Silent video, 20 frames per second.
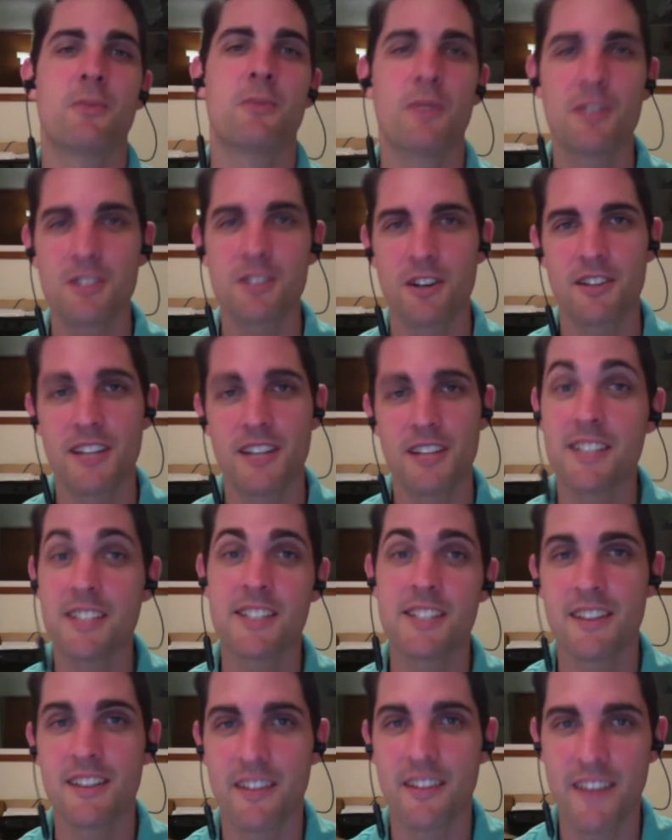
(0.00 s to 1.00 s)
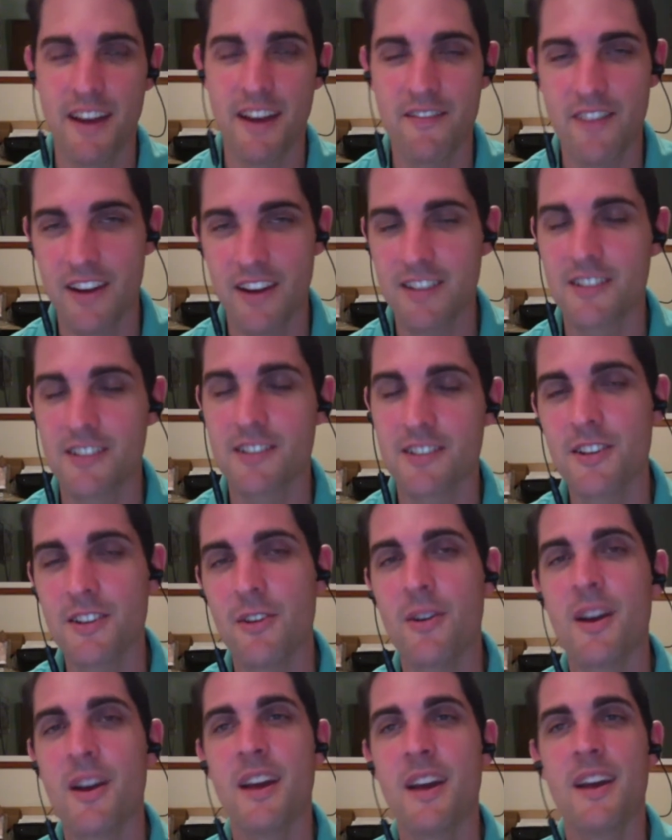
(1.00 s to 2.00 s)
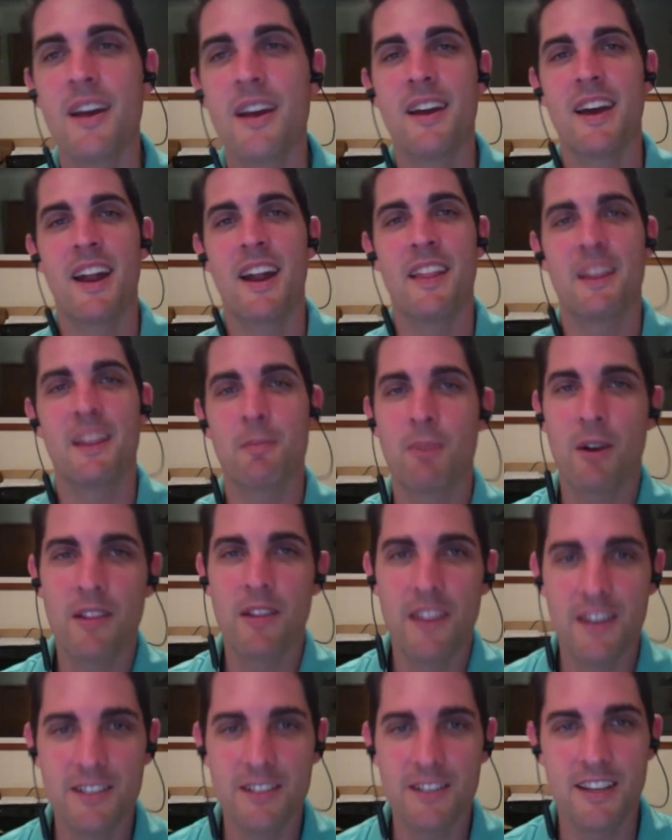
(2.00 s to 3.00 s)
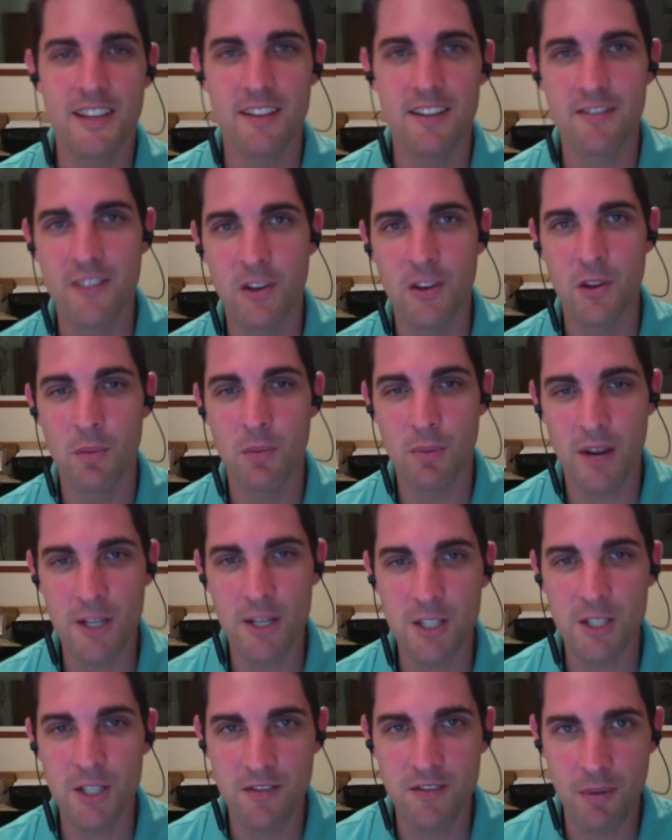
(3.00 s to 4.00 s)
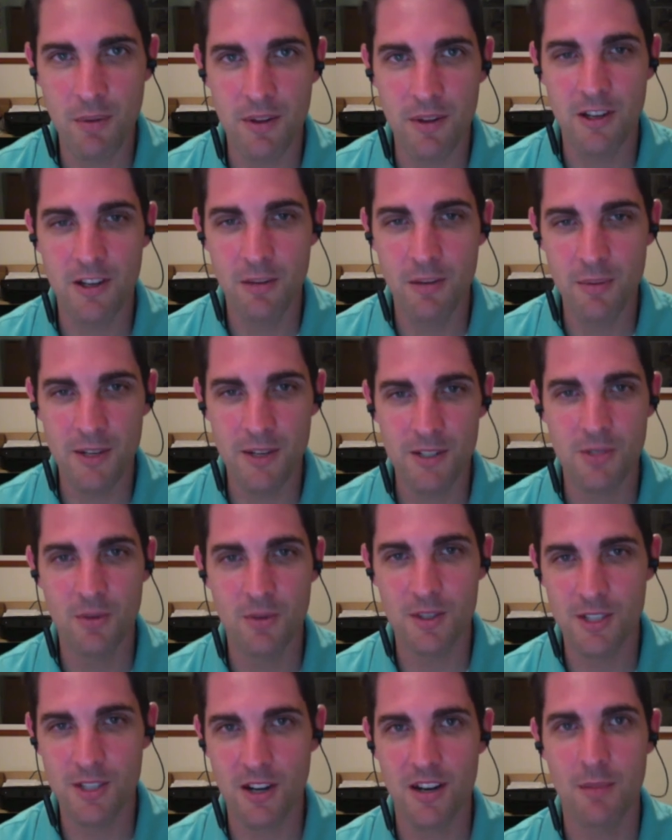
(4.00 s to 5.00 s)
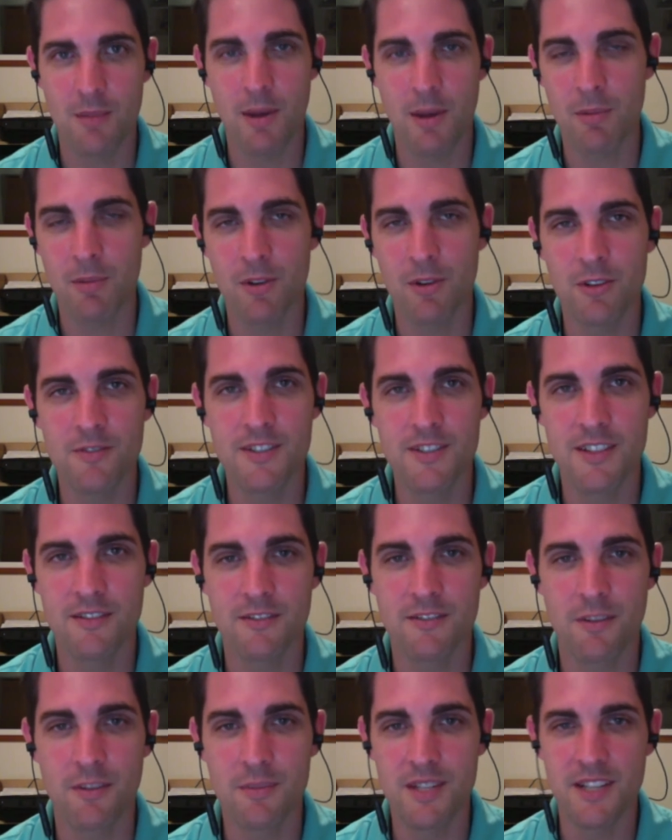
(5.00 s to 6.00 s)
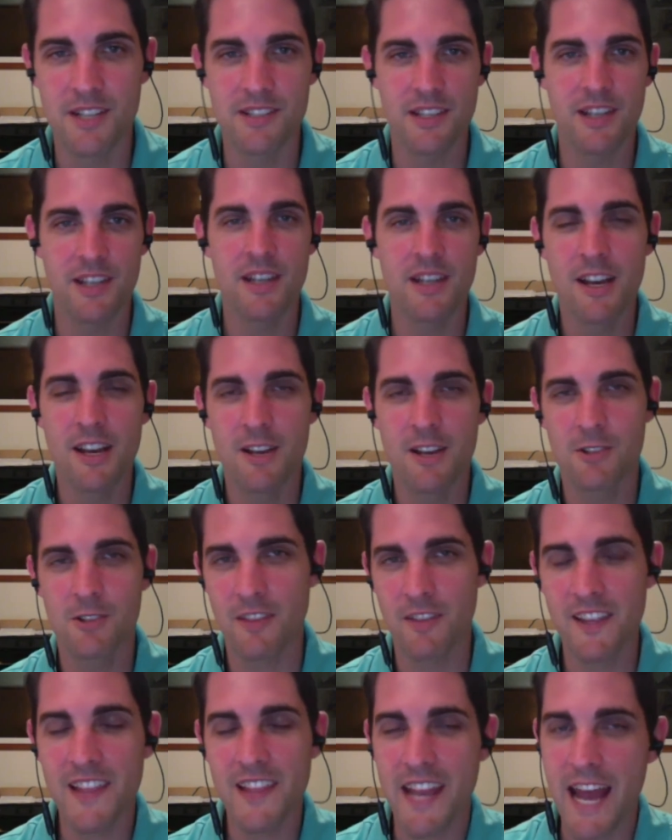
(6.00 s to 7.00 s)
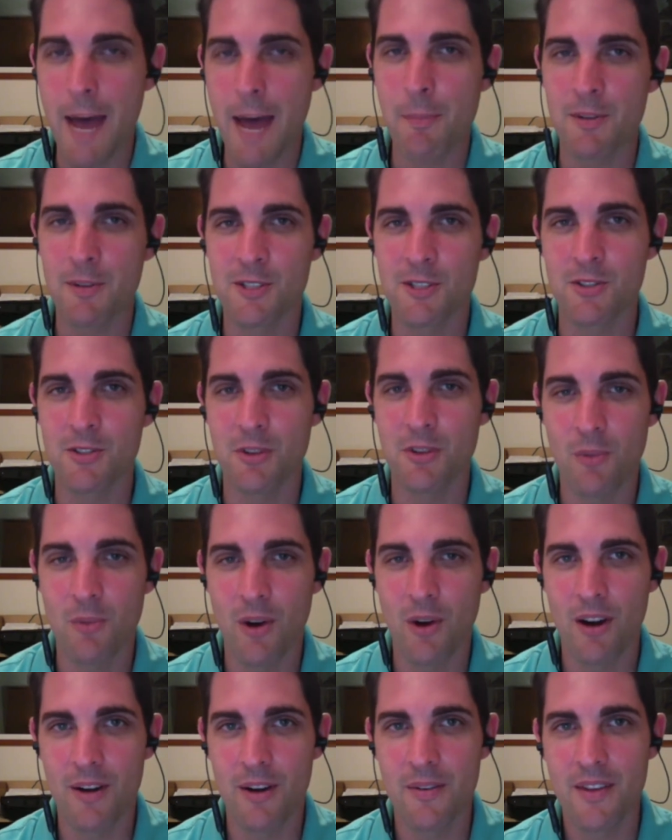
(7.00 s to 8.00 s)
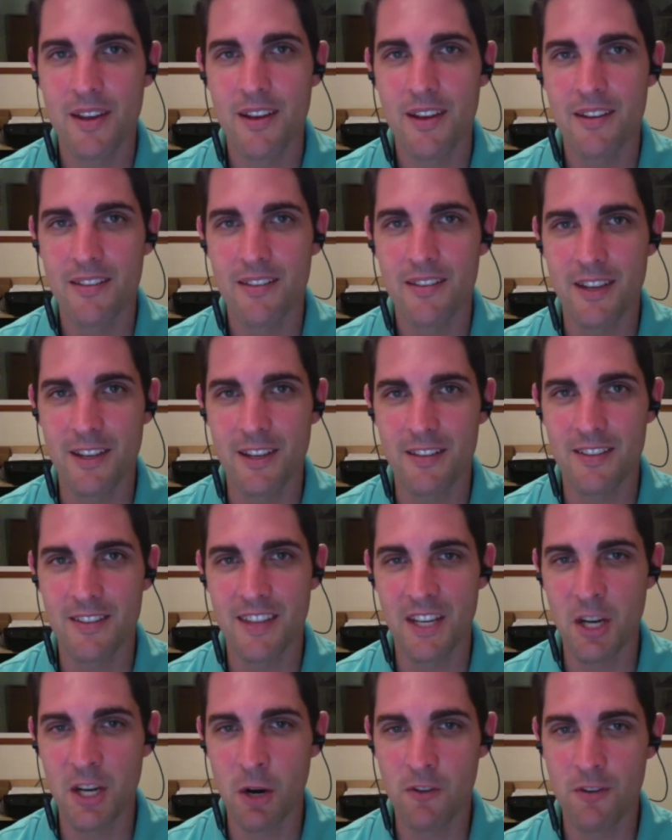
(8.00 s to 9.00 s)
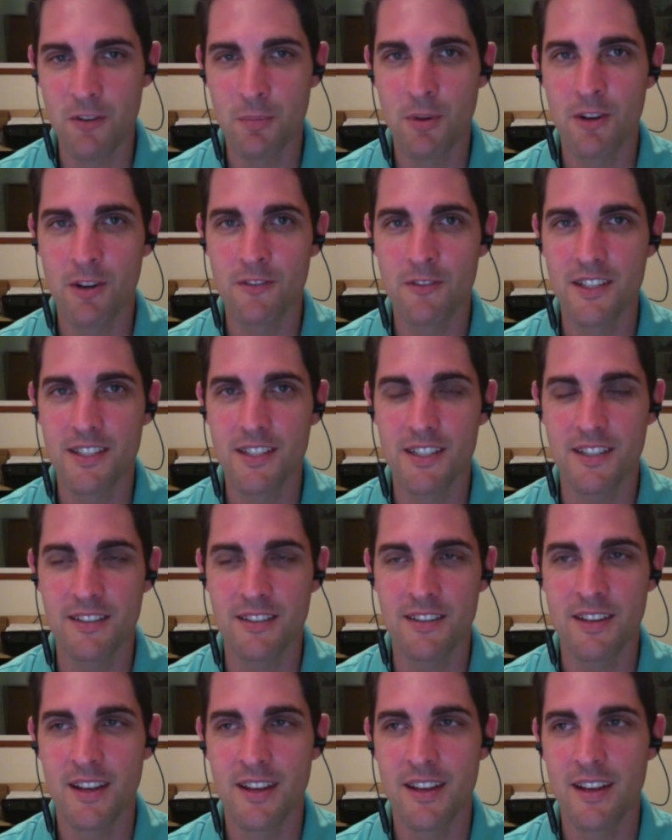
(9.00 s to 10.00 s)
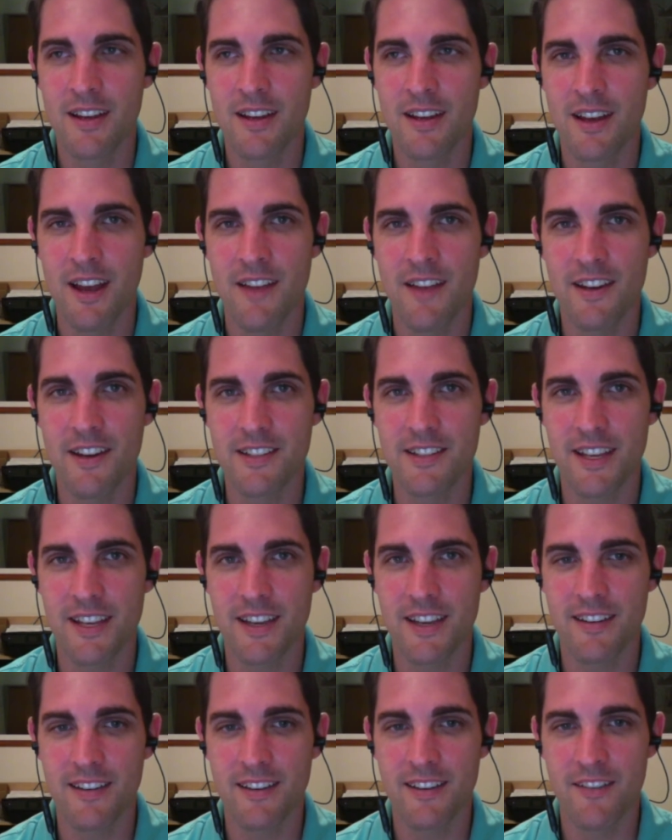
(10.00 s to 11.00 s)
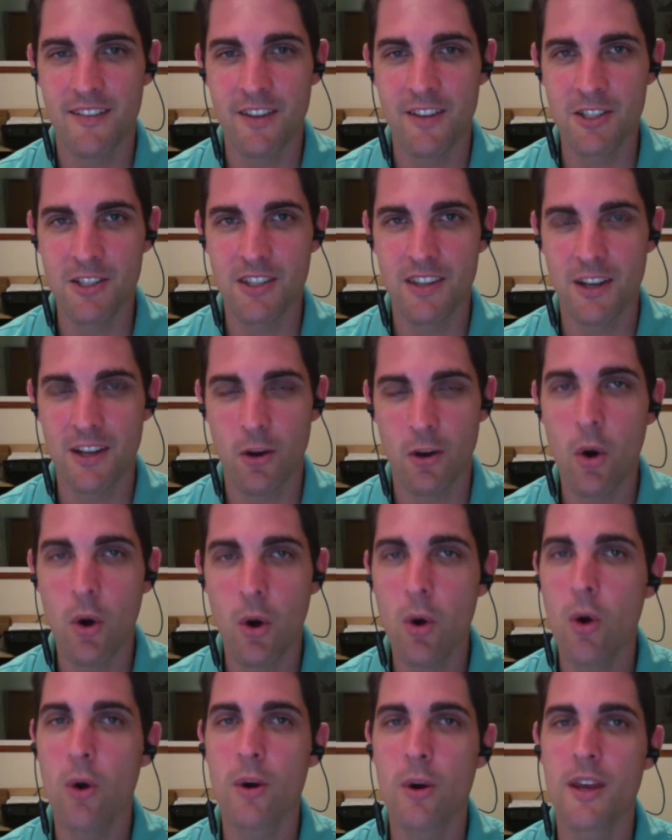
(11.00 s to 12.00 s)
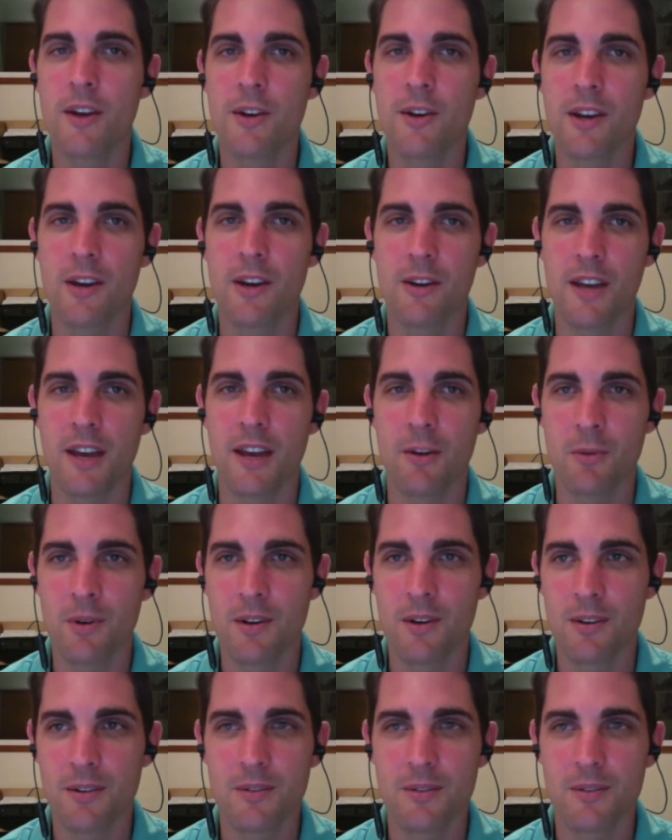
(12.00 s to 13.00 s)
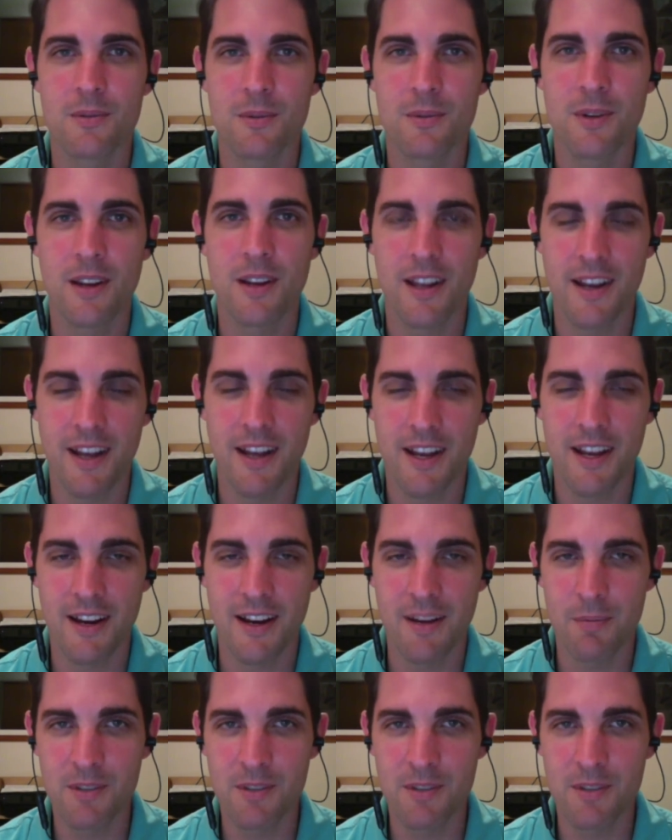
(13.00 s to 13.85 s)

We're going to start testing on that factor too. And I think part of that is they feel the pressure from other companies who are starting to make moves, and from Tesla. So I think that happens to them, where they go for perfect, and then it's like eventually they go, oh, okay, we're gonna get 99%.